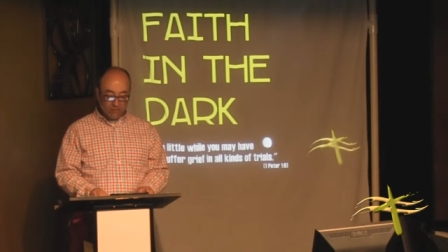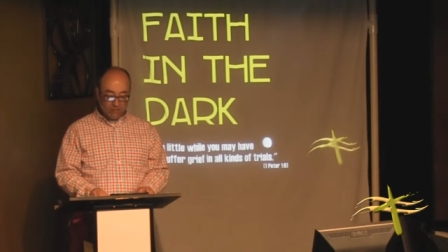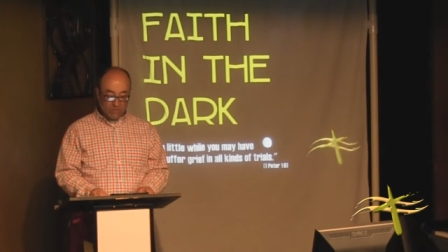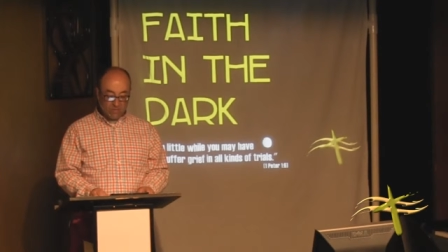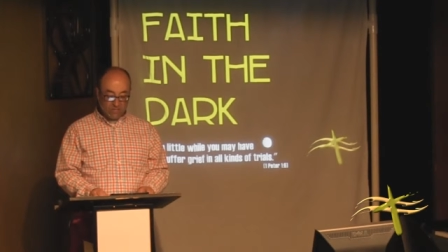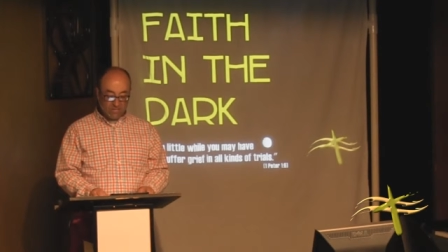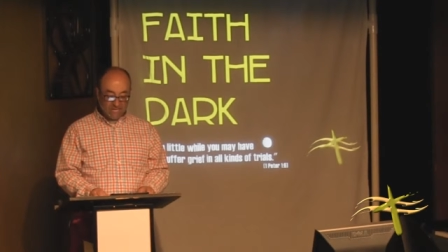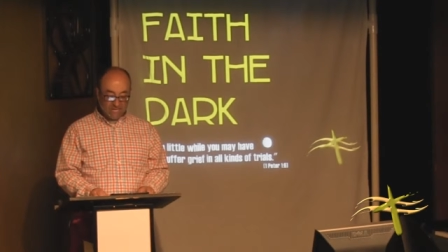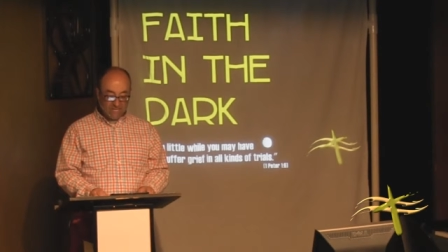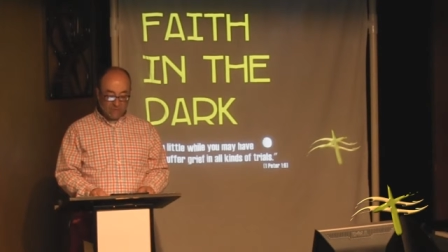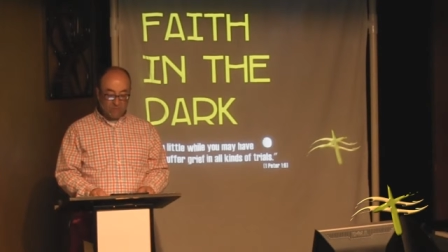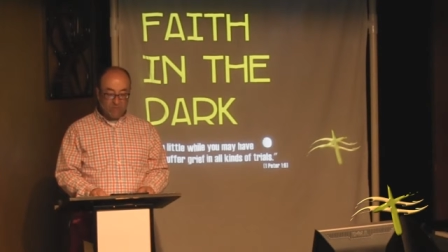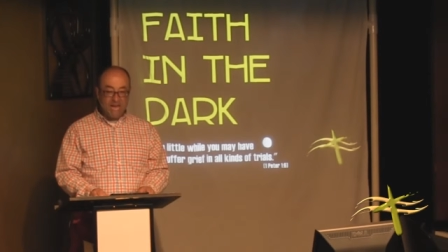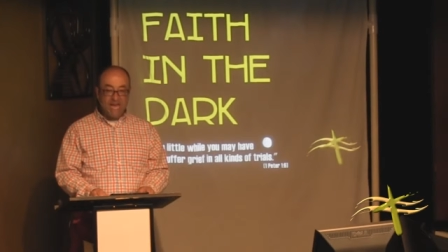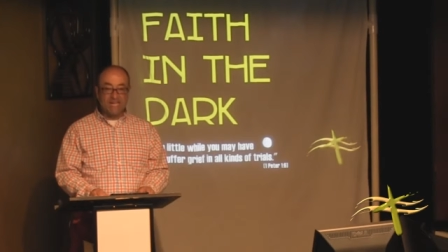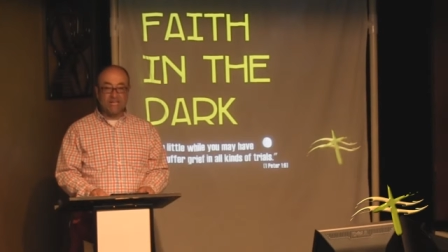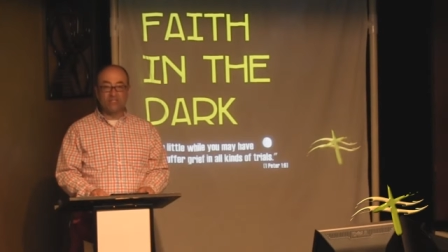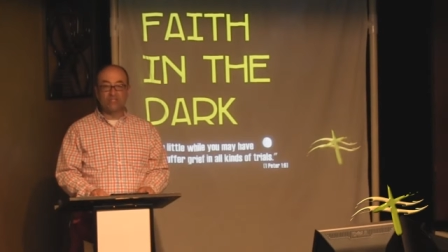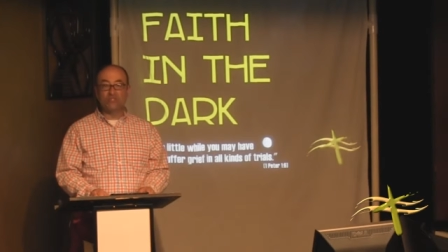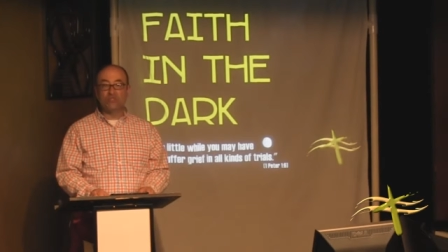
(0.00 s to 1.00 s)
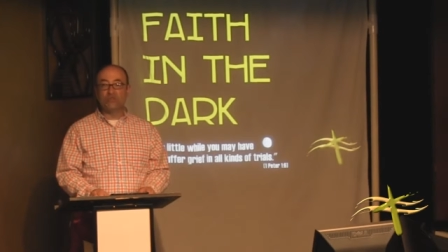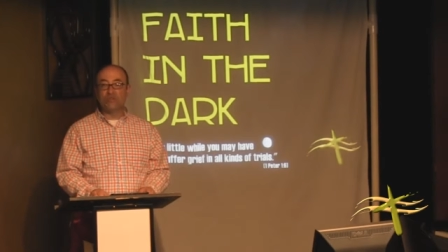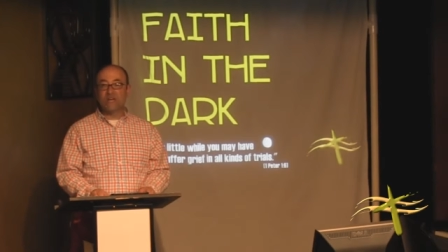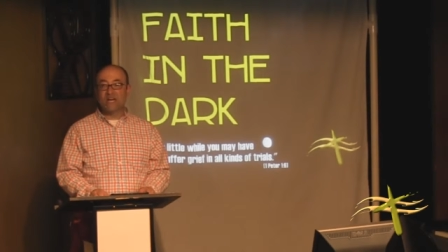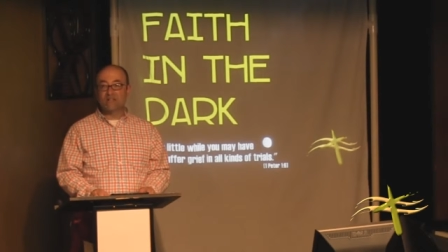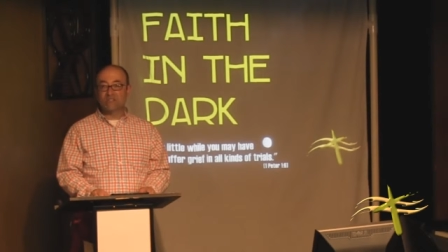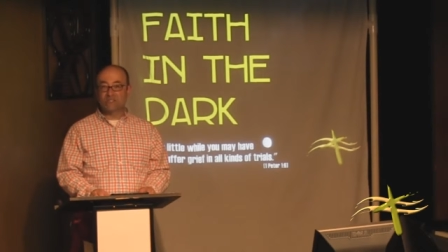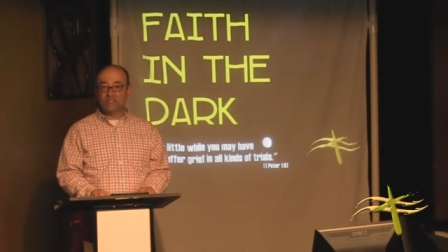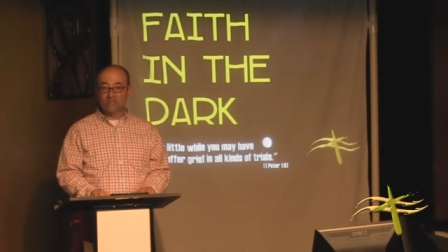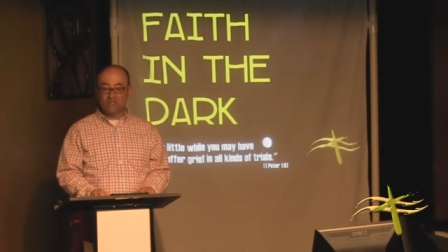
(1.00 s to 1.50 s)
in the Middle East back in
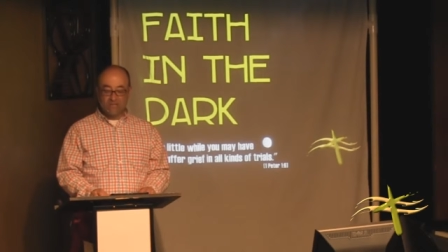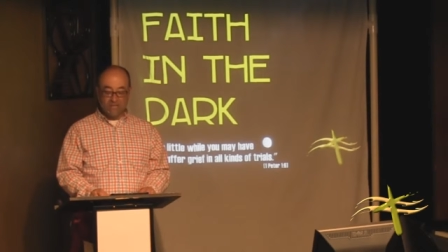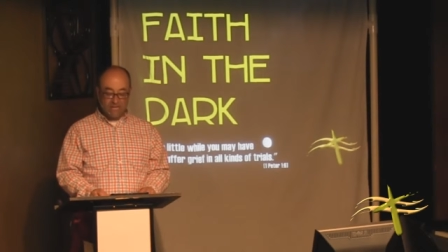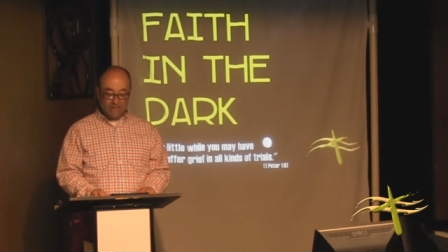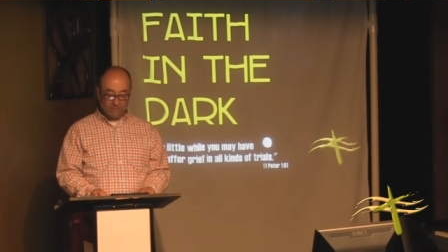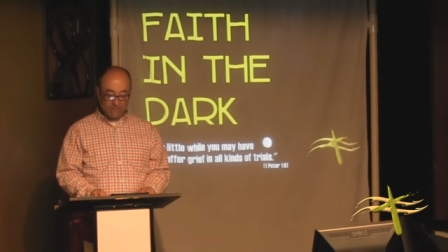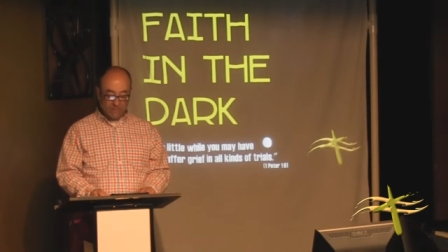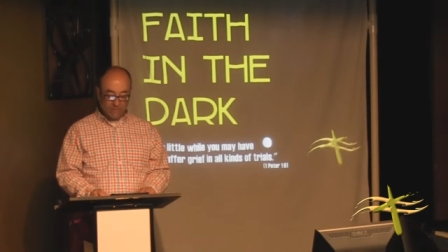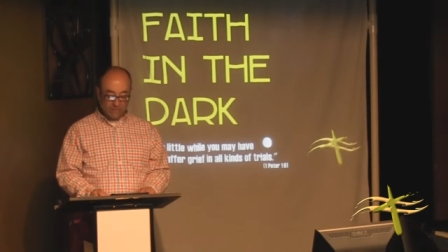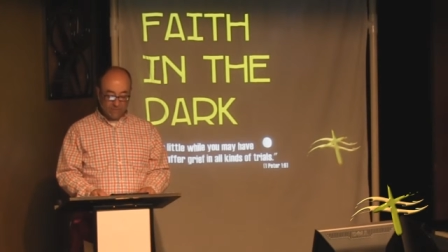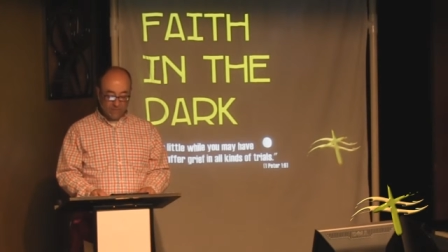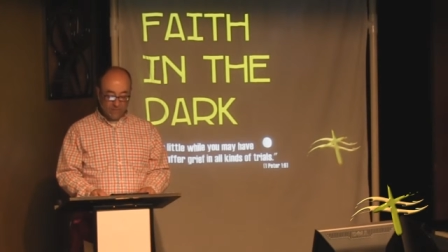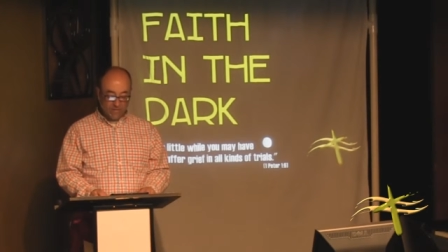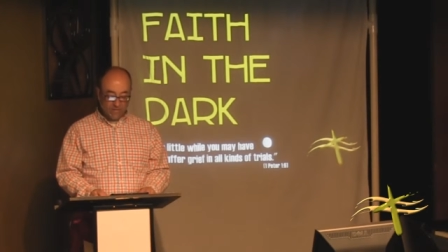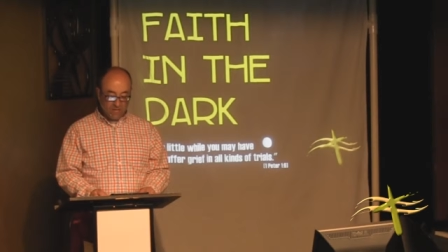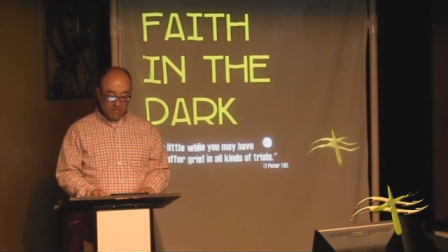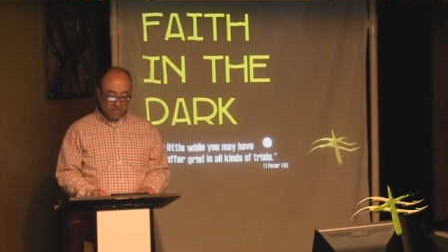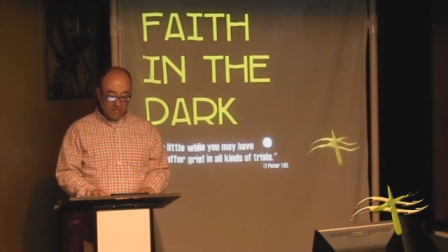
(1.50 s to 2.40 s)
2011,